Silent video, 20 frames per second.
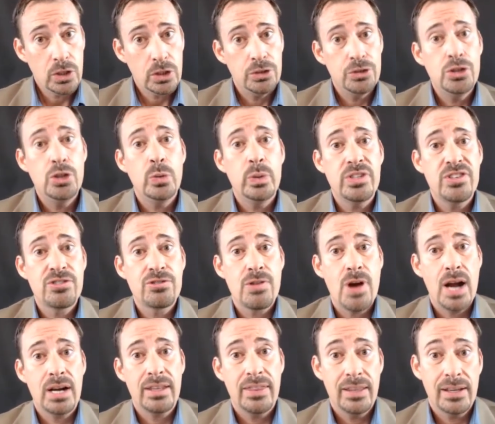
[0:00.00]
to
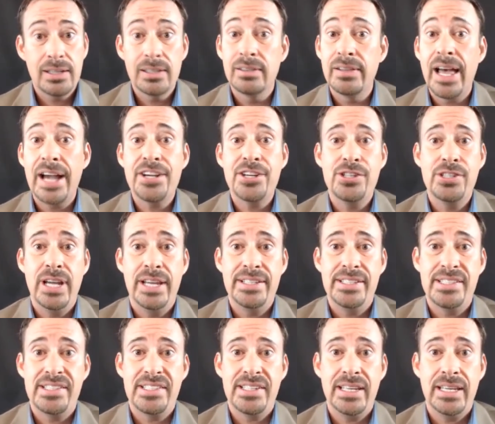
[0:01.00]
instruct the collection
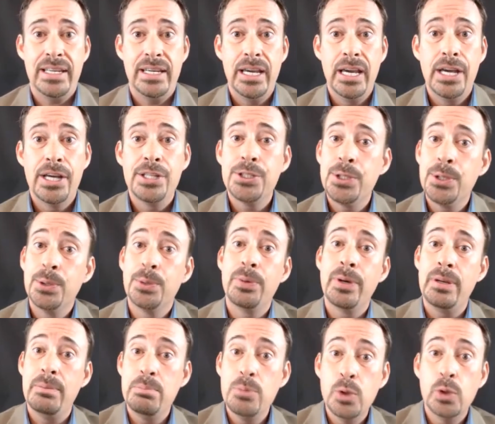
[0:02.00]
agency to
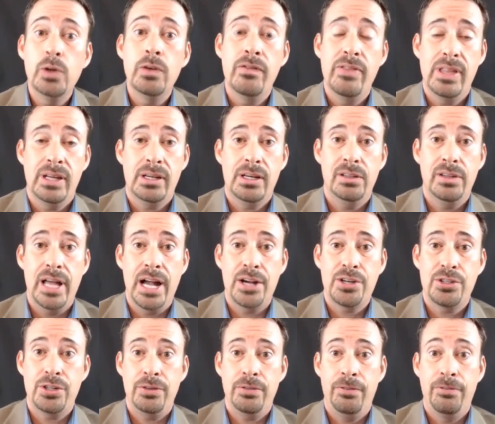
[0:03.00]
remove the
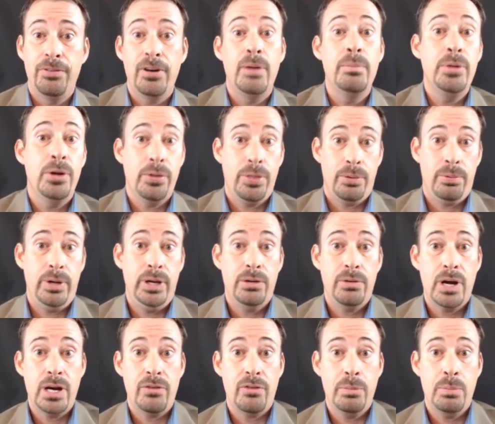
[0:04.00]
collection from your 3
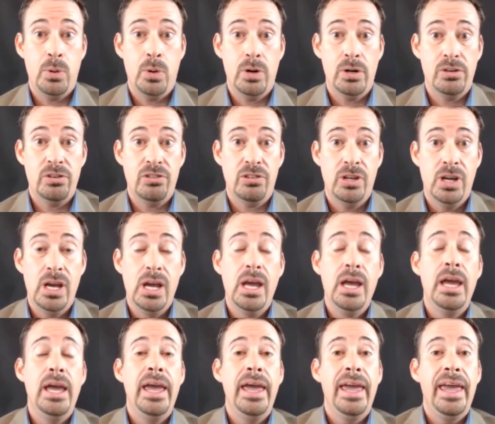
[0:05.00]
credit reports.
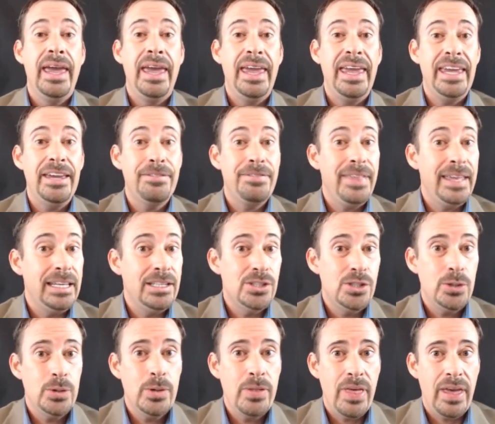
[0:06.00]
If they
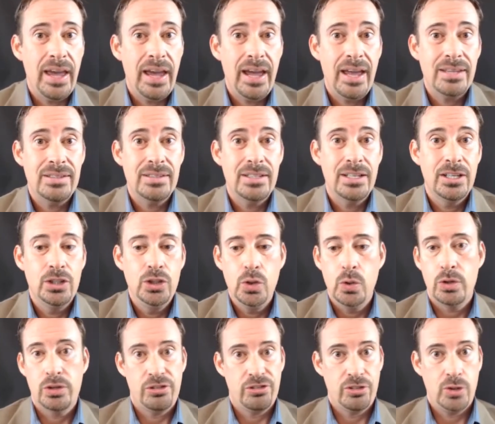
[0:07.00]
do that,
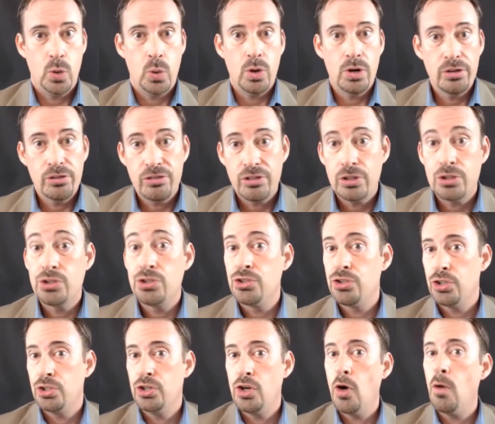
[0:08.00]
your scores
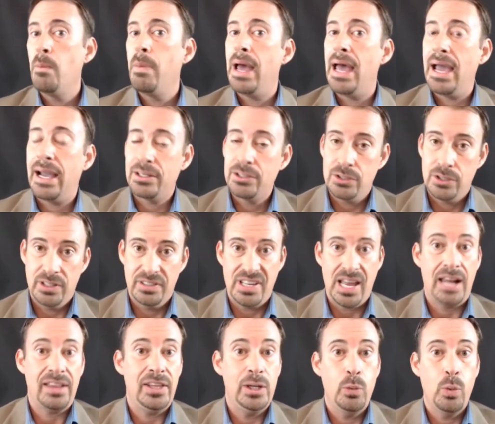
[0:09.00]
should go back to
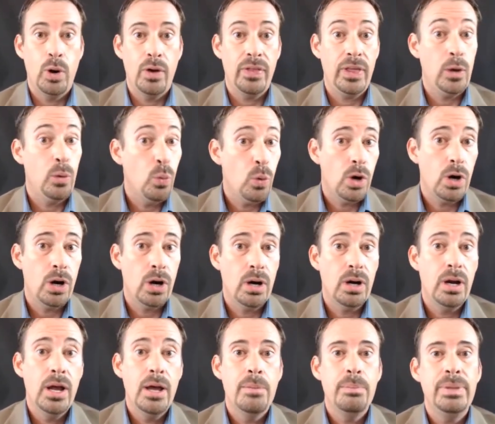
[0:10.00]
exactly where they
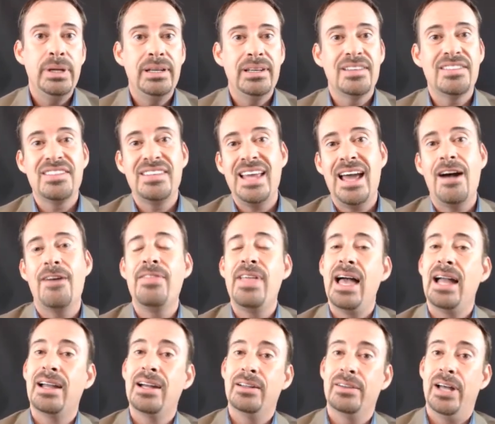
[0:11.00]
were, because now
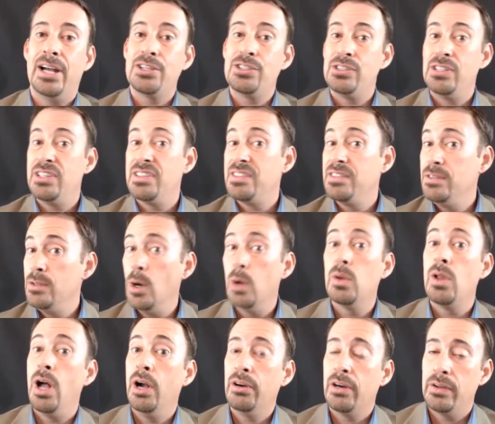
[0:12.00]
that collection is no
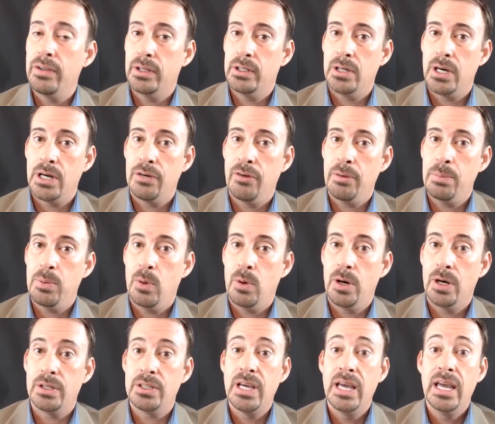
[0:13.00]
longer on the credit report.